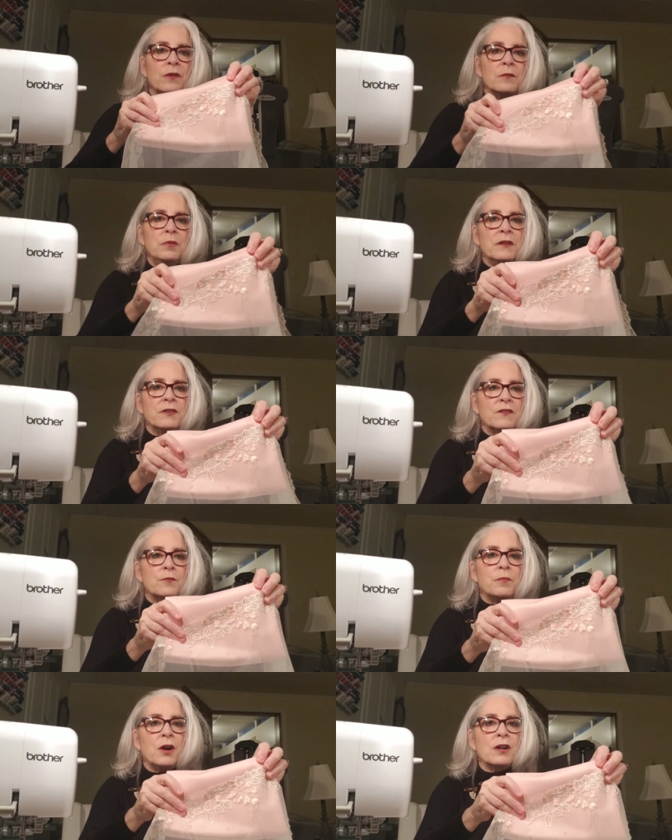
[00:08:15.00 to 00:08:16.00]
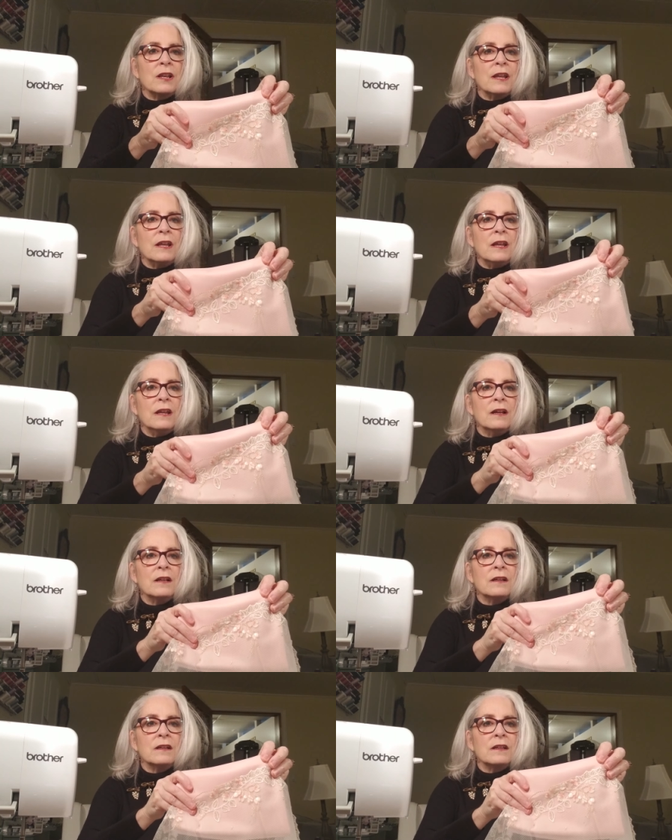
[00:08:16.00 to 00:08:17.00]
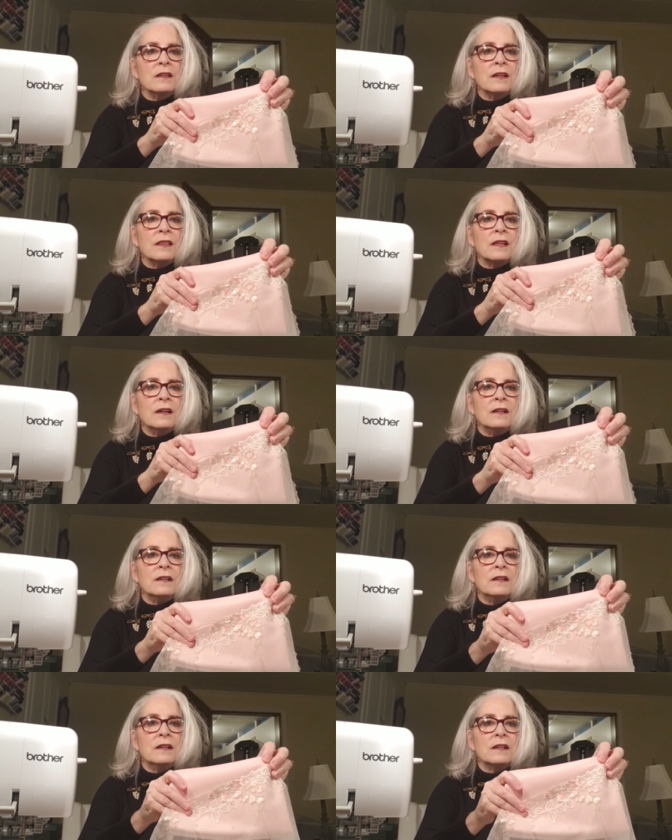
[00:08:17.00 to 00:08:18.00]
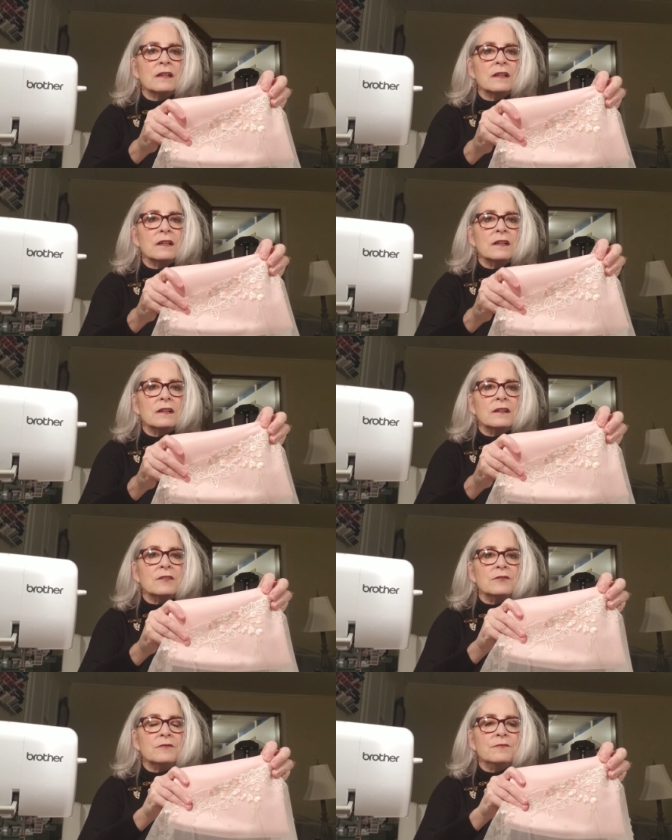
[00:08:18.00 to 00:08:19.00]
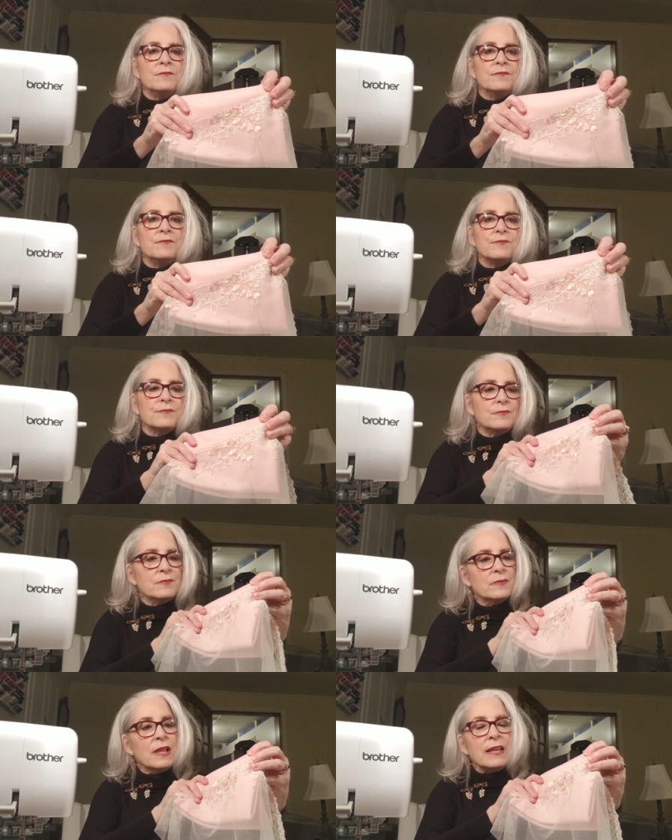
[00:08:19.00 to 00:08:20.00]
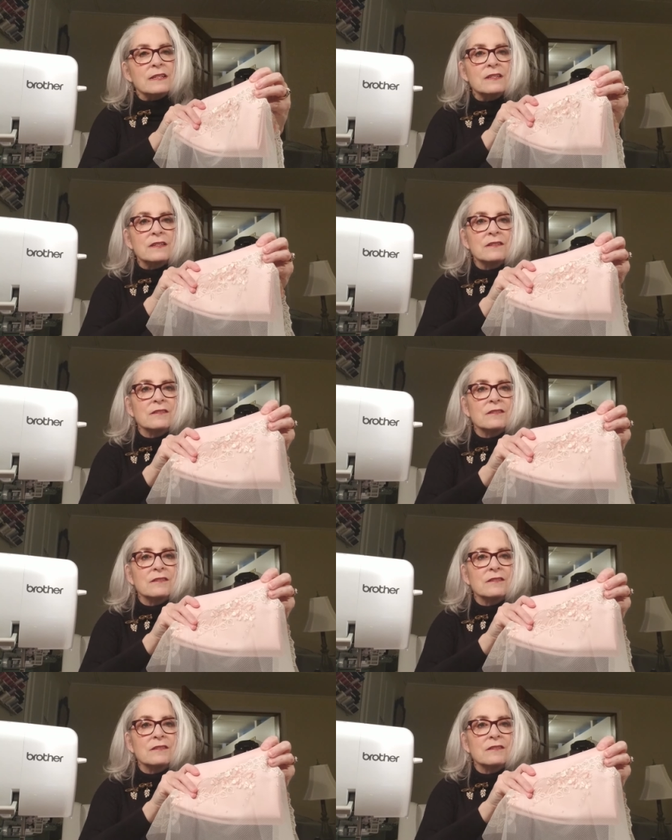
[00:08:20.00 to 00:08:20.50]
a bit of a sparkly, can you get that? Lace.